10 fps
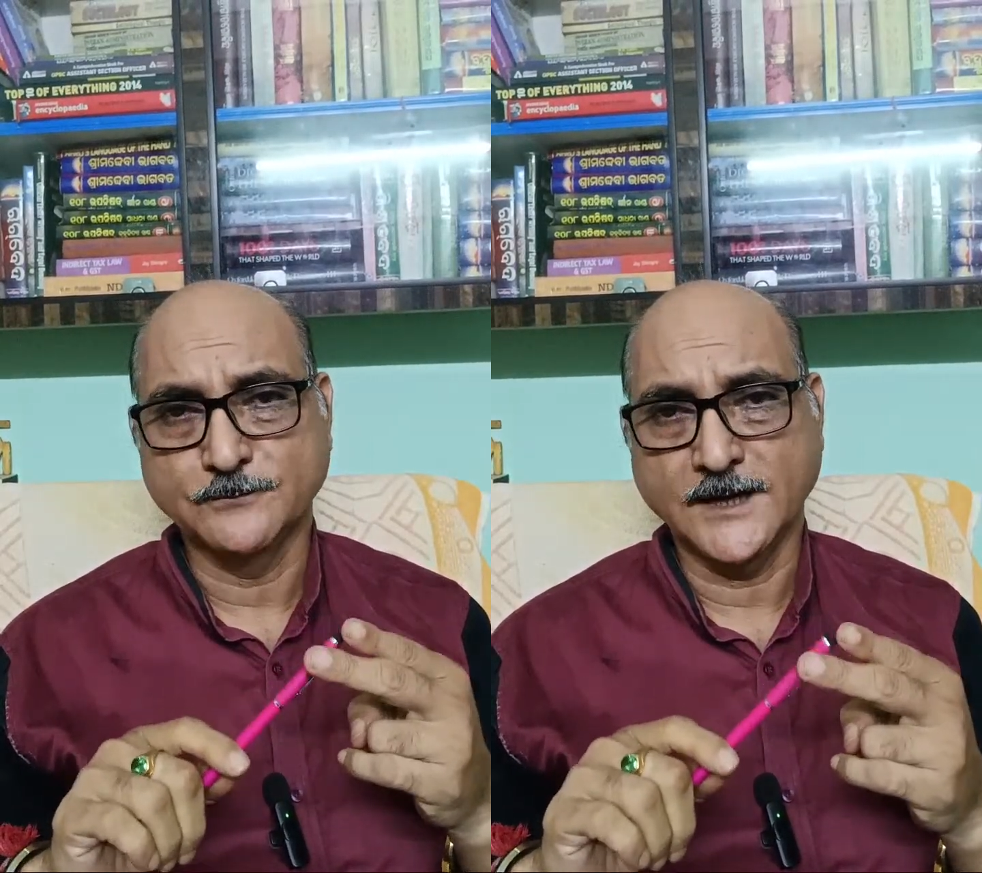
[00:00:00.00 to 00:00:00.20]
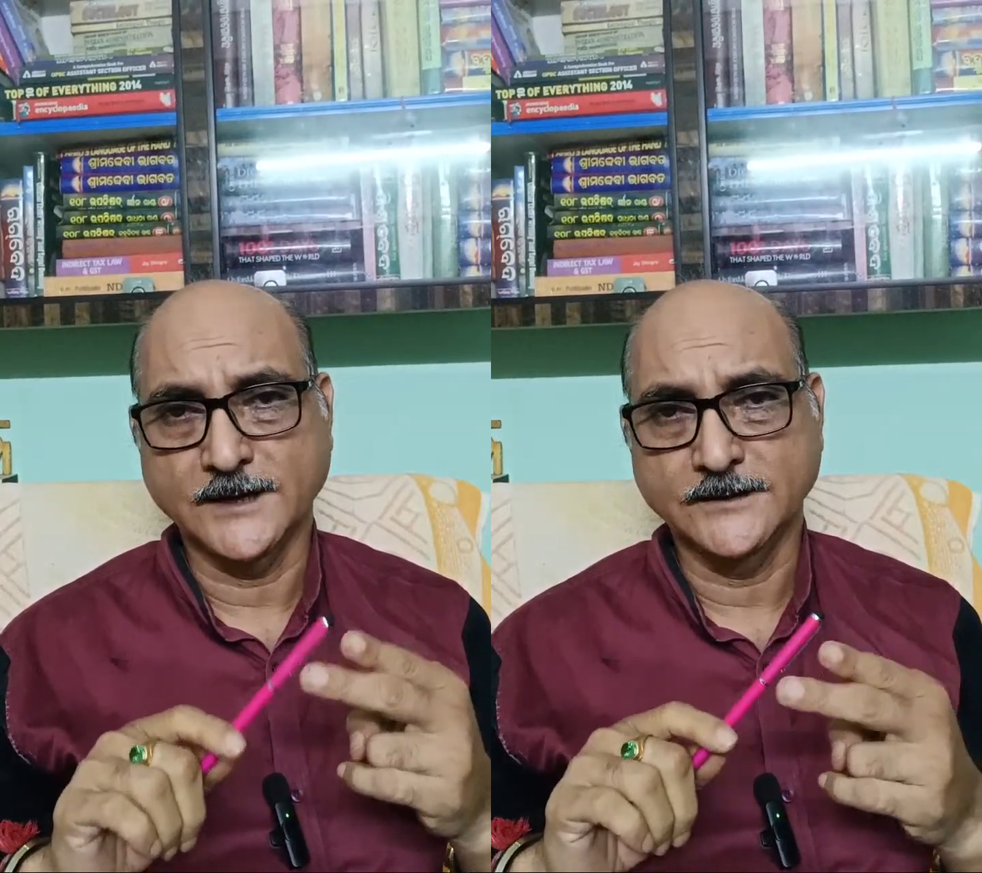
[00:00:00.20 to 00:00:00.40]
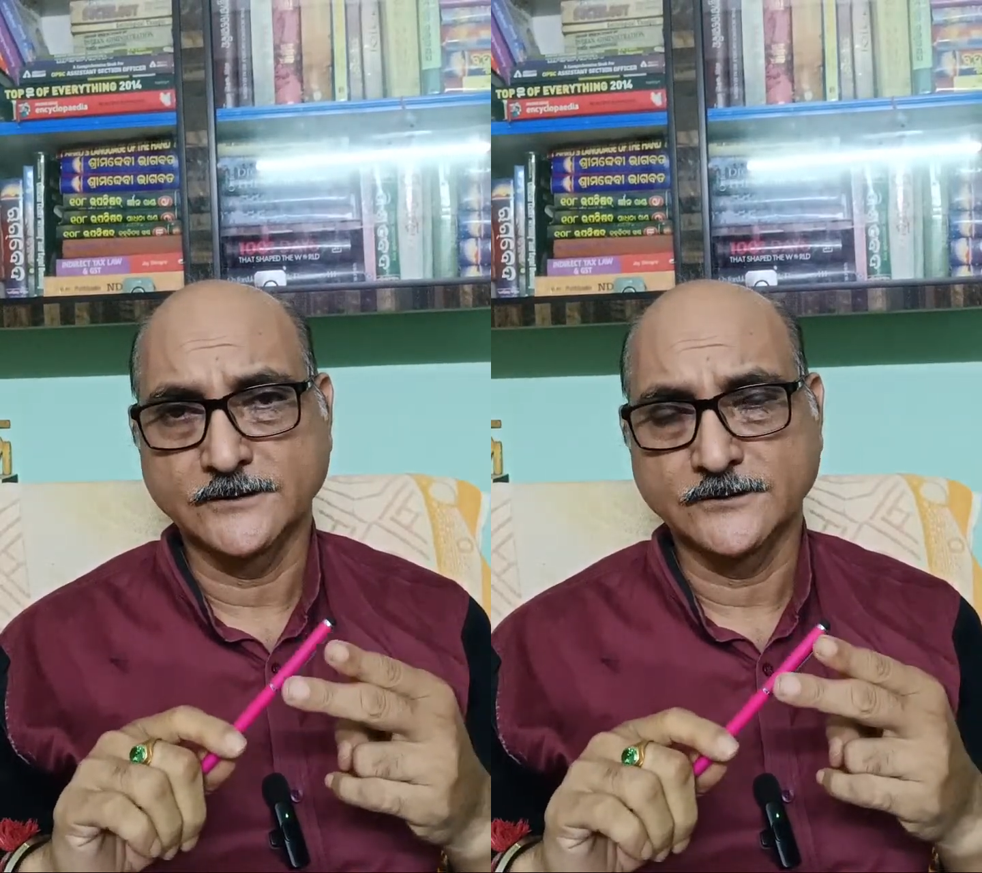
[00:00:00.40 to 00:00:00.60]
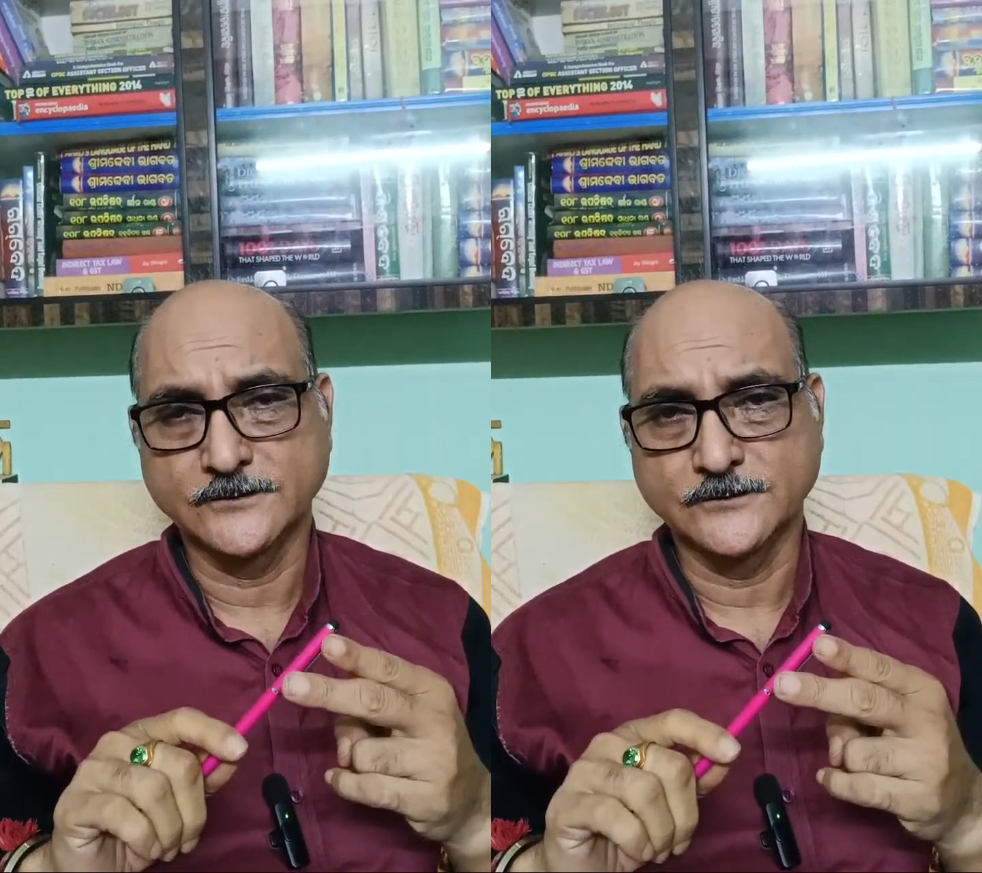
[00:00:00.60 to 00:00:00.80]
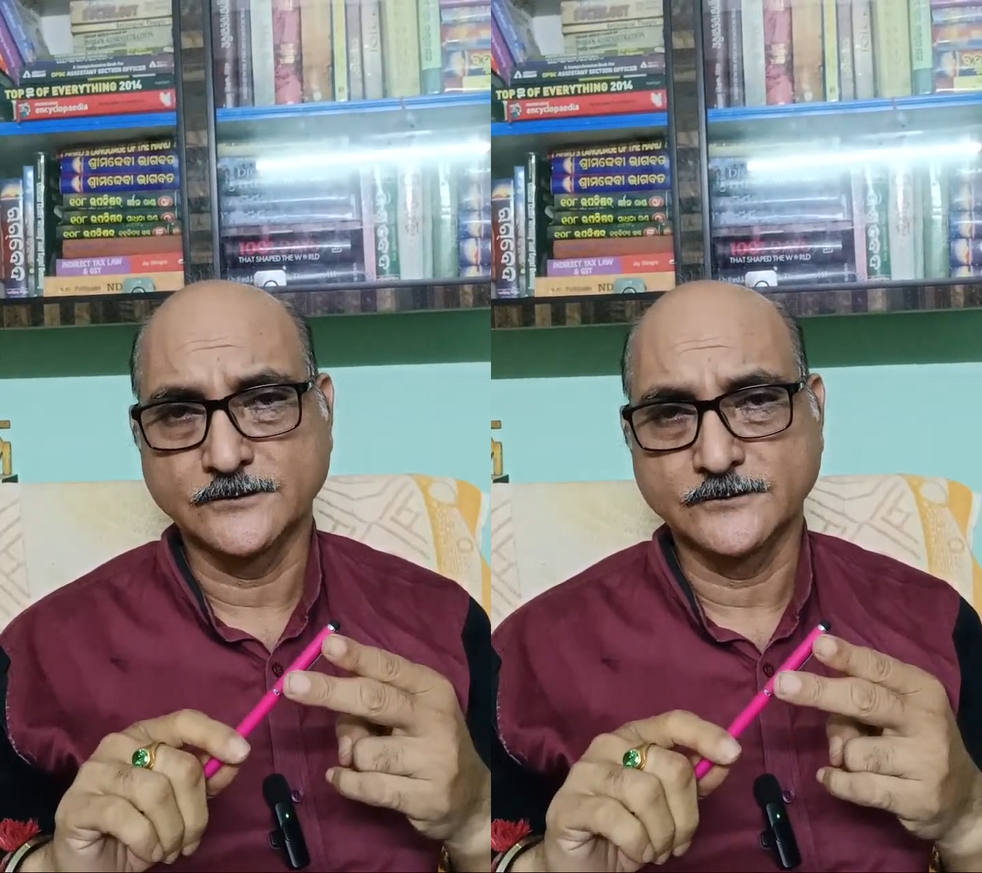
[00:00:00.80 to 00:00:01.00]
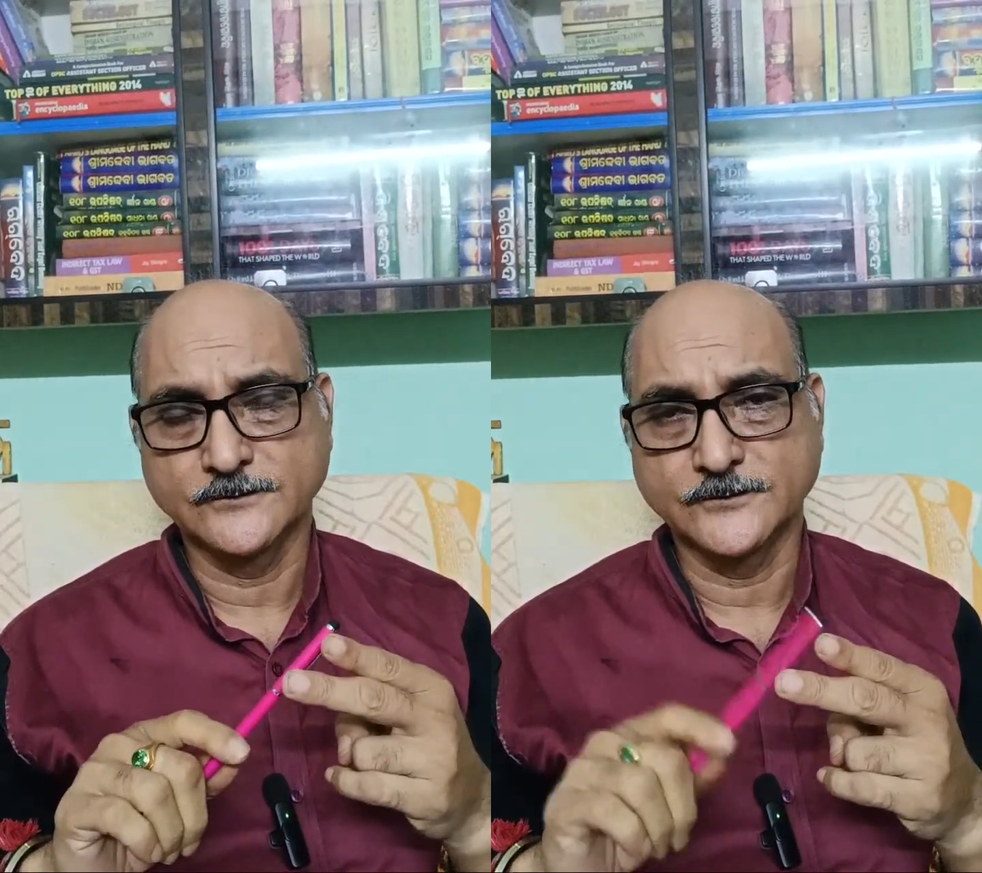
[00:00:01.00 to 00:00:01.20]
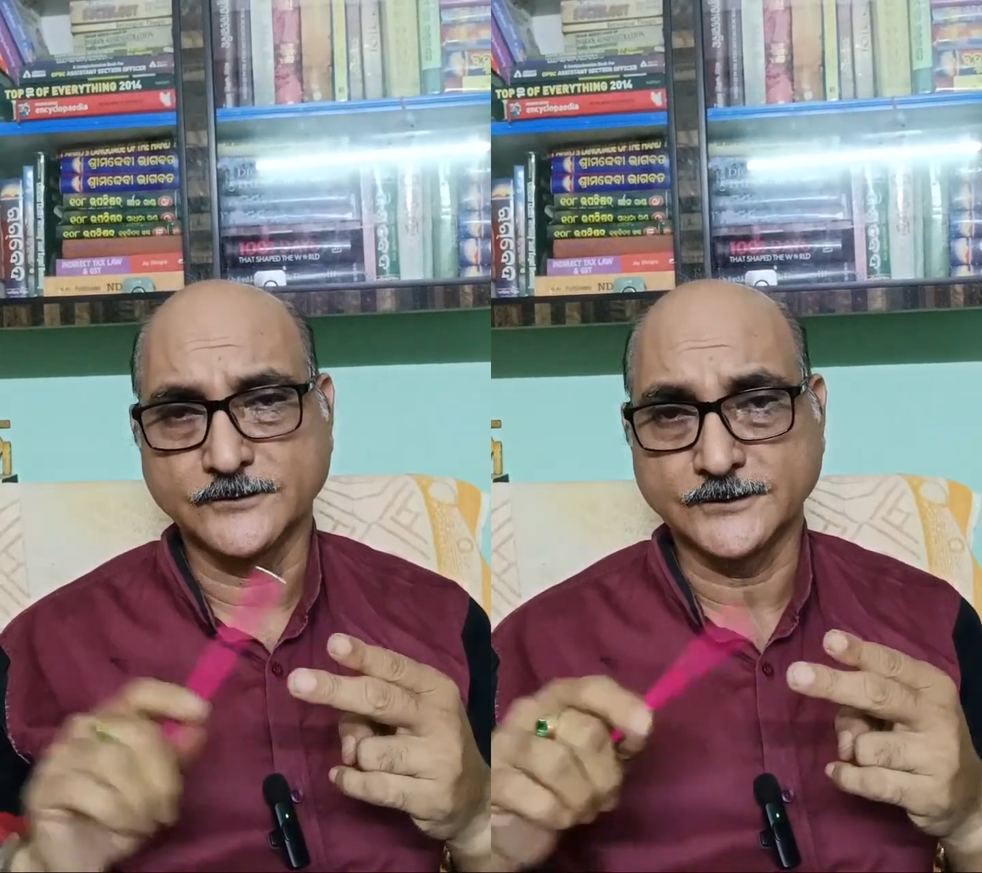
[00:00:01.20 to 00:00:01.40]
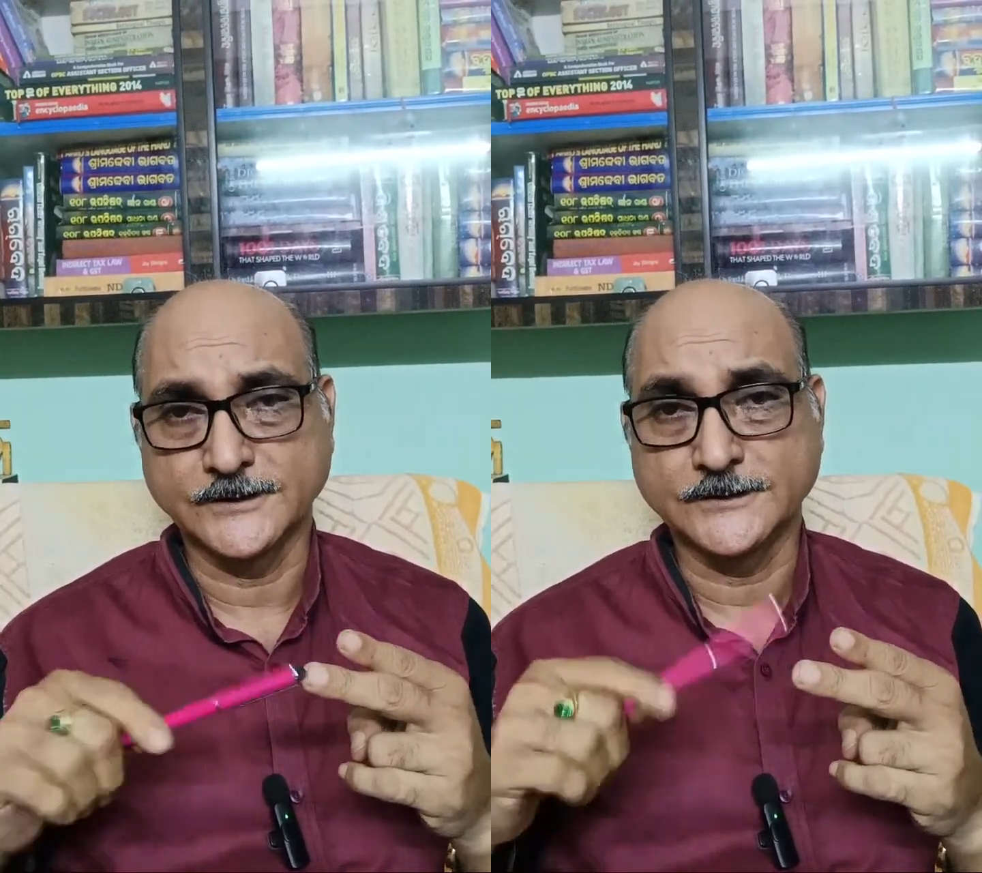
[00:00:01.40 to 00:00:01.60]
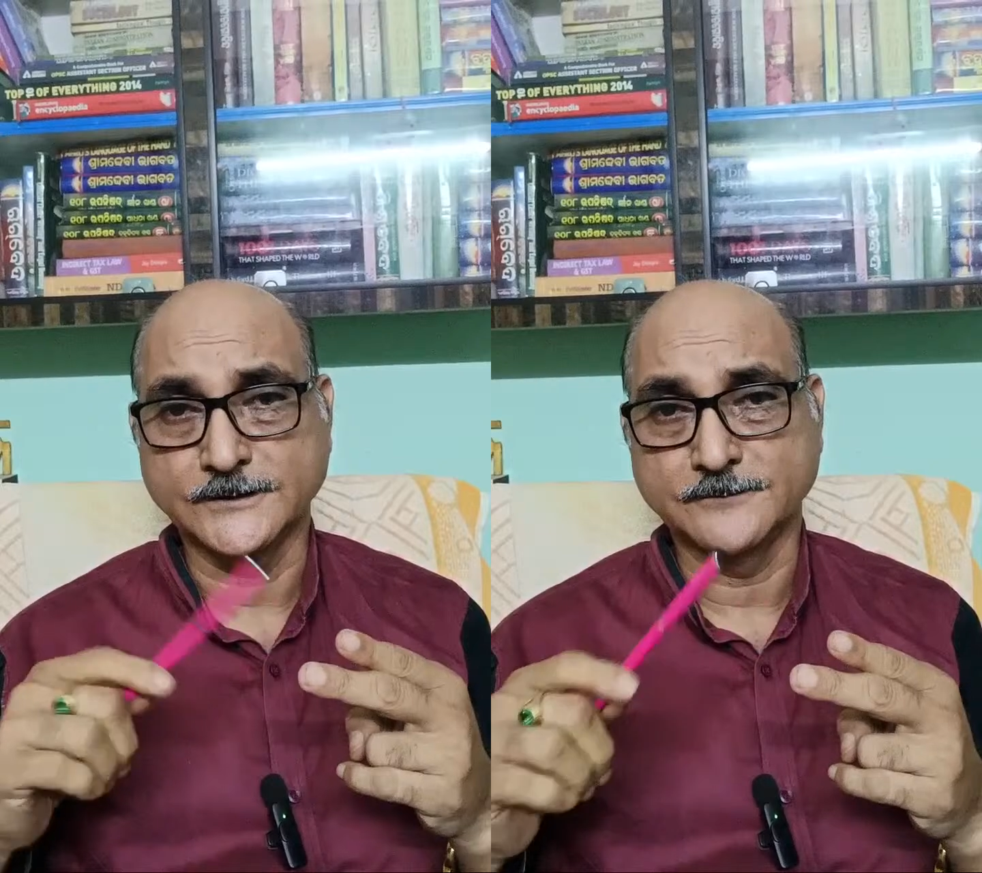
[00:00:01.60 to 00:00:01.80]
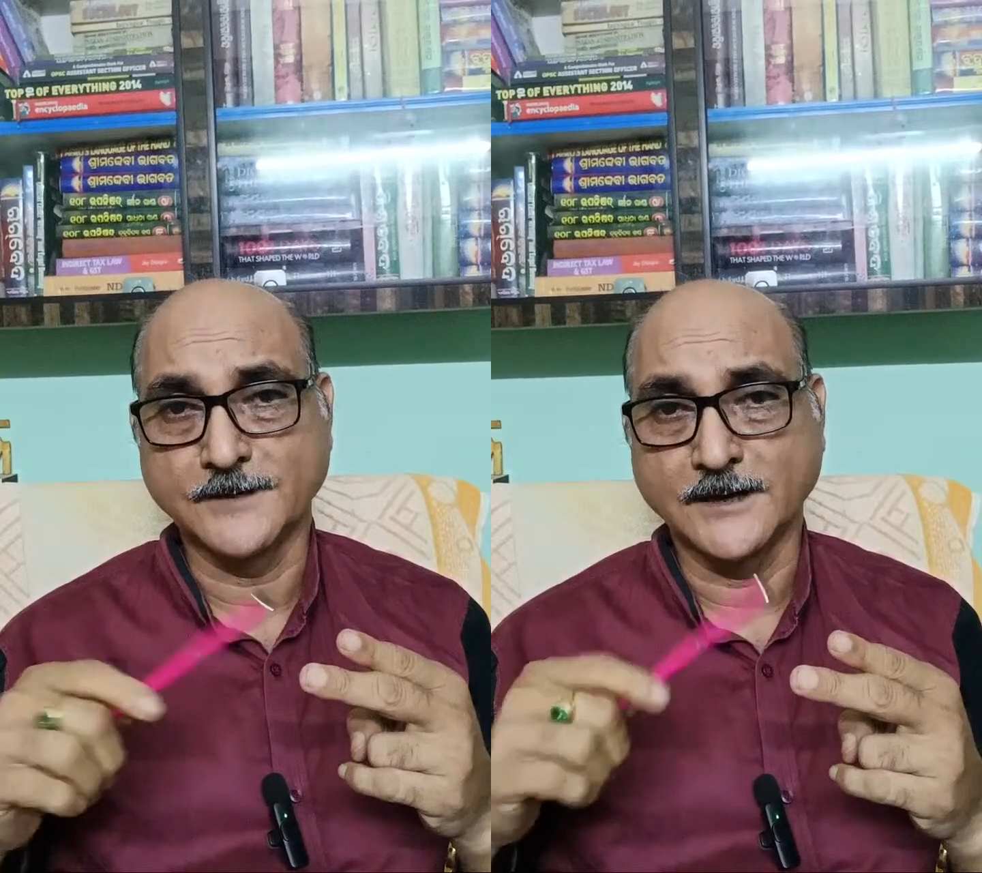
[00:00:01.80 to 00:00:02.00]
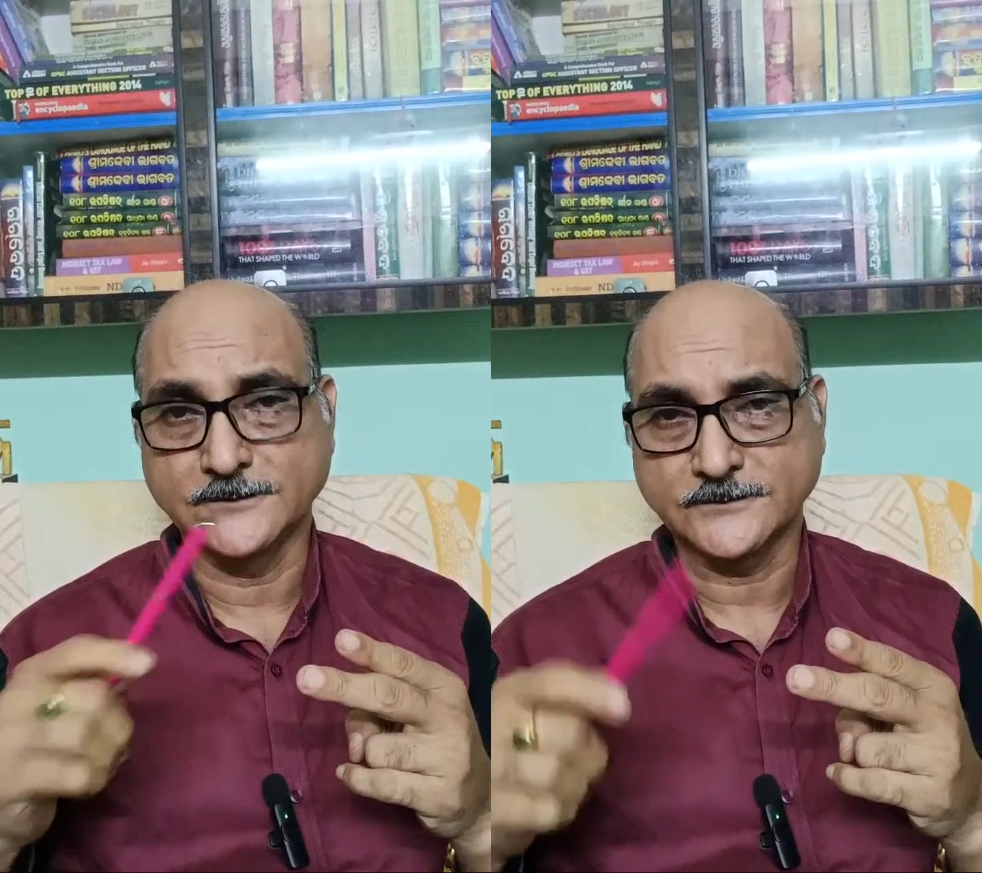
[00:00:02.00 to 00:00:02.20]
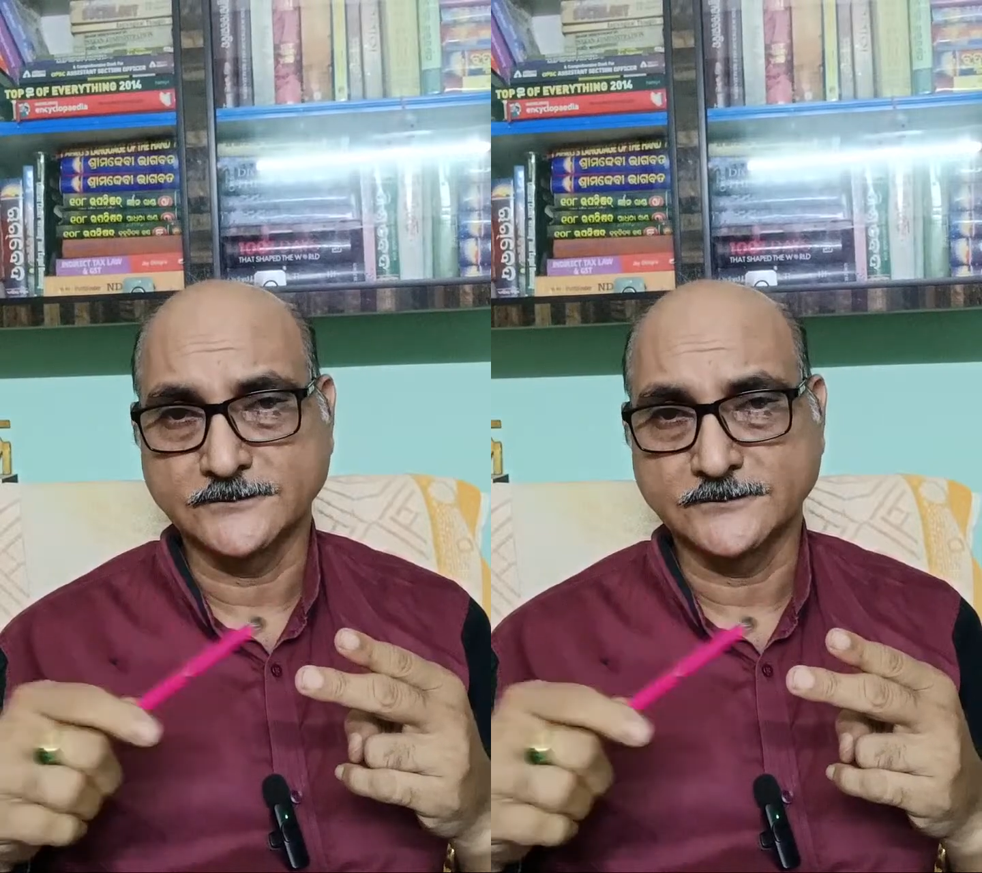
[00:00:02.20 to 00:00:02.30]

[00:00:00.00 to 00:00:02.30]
buy or create a demand.